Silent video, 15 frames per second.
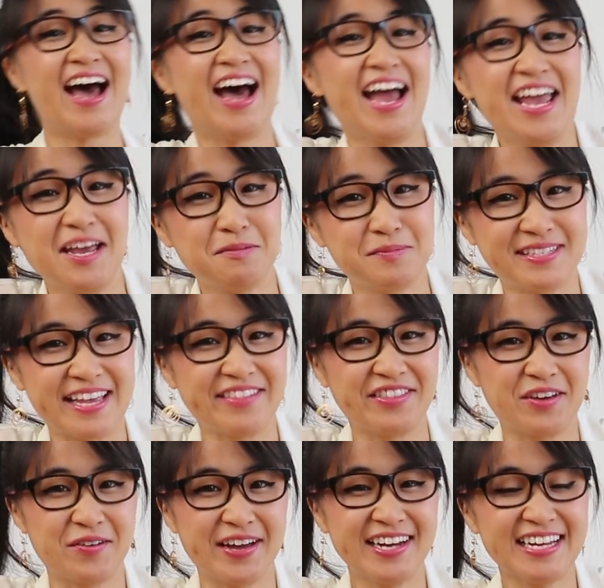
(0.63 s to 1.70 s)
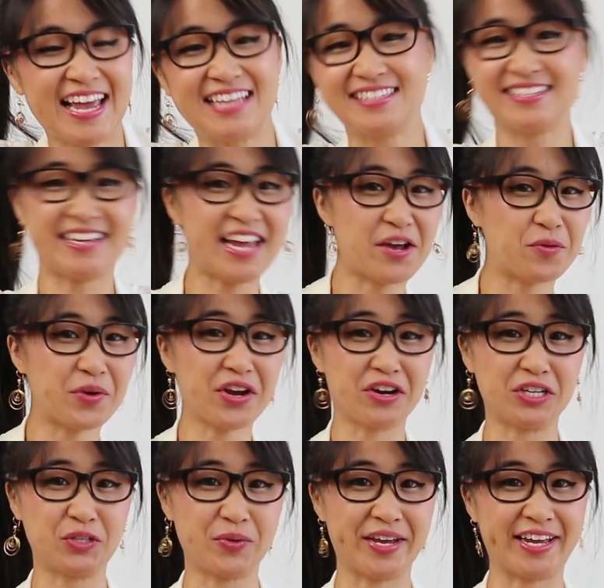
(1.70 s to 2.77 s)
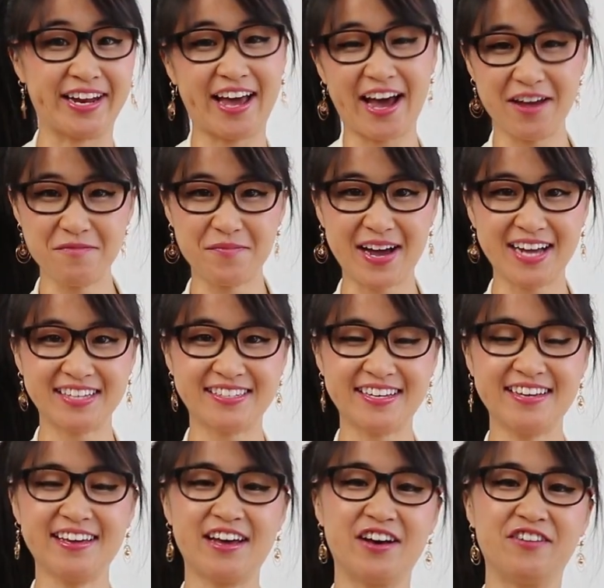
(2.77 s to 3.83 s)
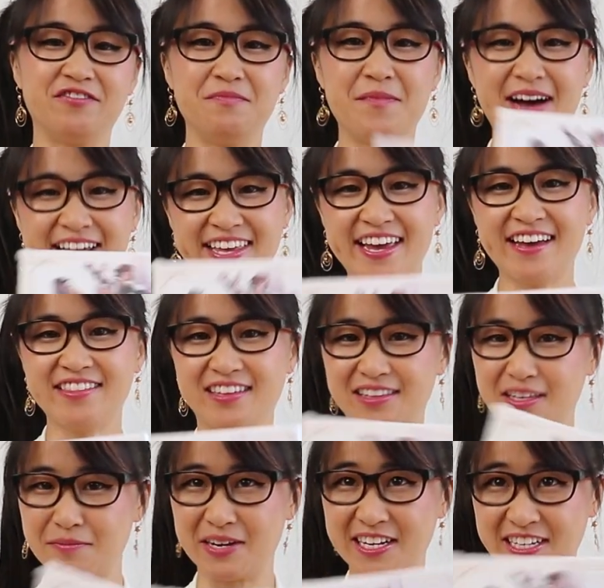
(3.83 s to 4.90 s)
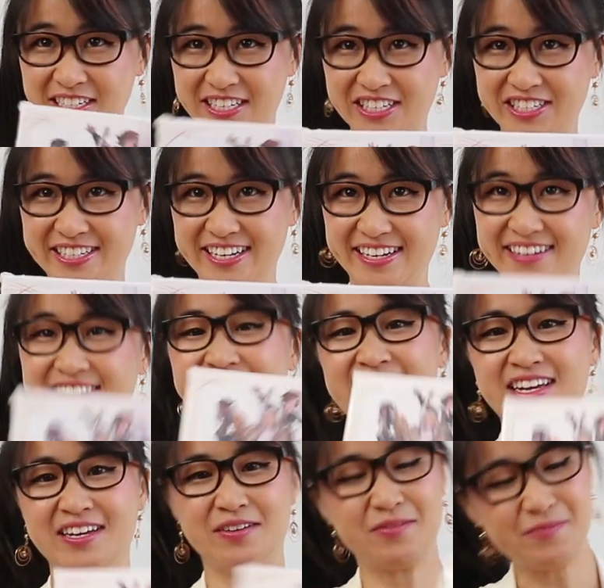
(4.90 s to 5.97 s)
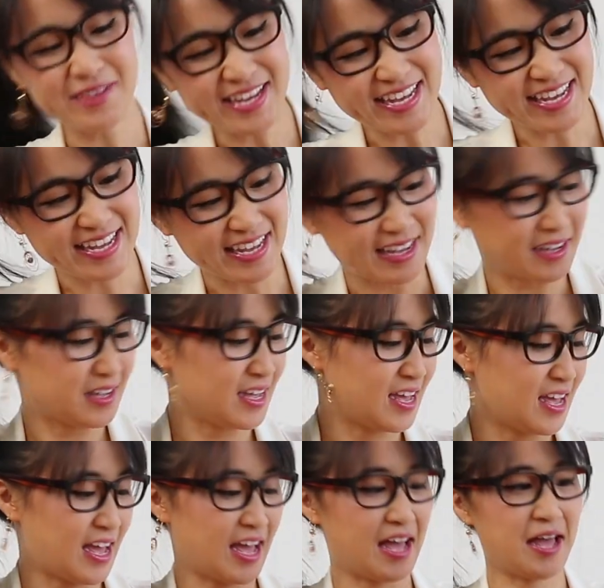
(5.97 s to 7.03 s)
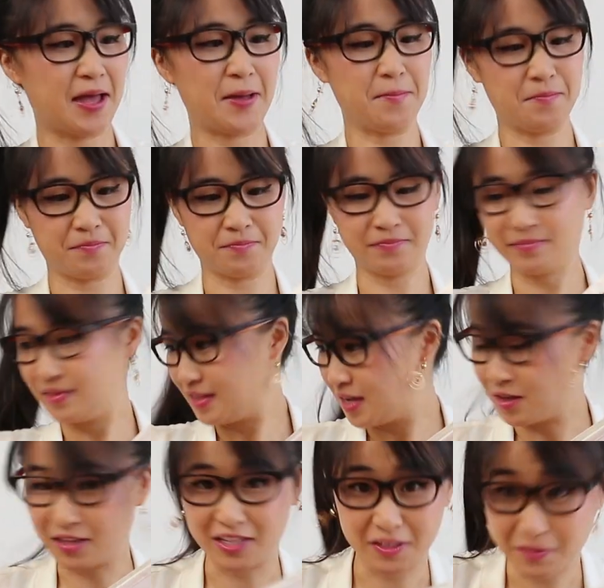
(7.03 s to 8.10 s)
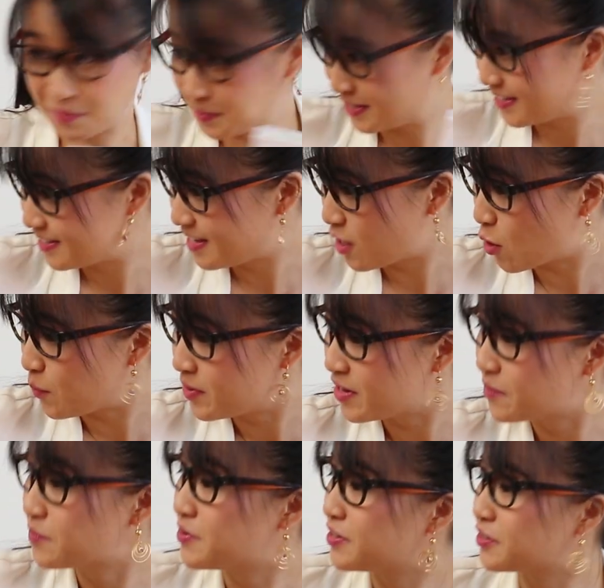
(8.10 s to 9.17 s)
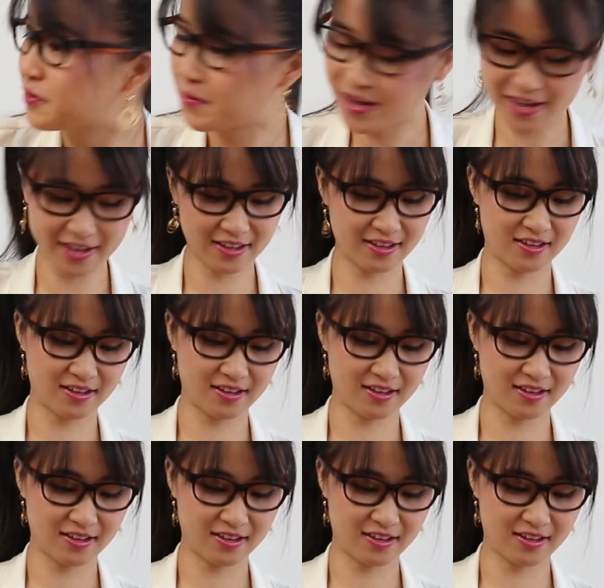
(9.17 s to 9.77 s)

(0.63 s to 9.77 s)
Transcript: I am Xanthe Huynh, and today we are doing an unboxing of Maquia the Limited Edition. Whee! Hold on, let me open it real quick.